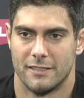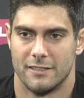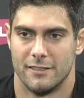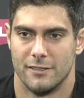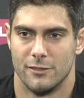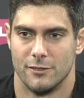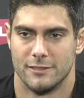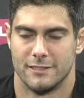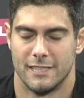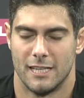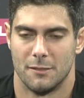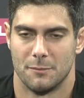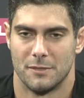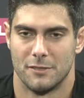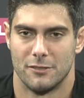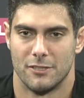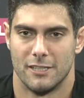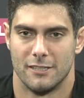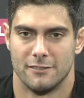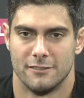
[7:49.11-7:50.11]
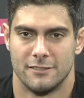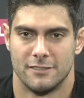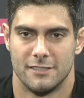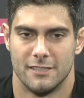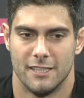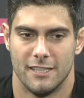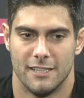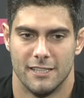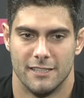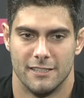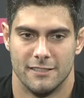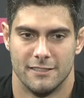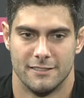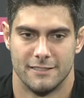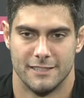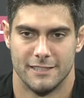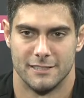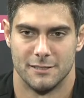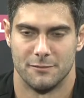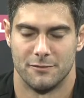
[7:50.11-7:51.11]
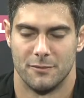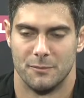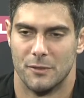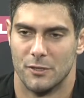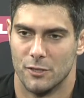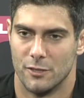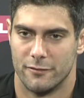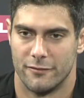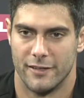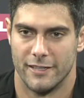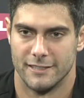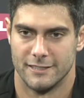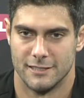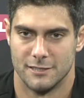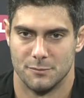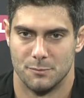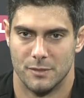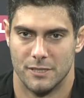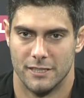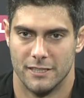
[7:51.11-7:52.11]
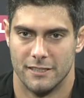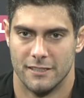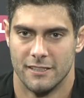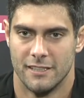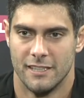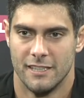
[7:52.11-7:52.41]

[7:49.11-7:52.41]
to the old stomping grounds, see some familiar faces, but,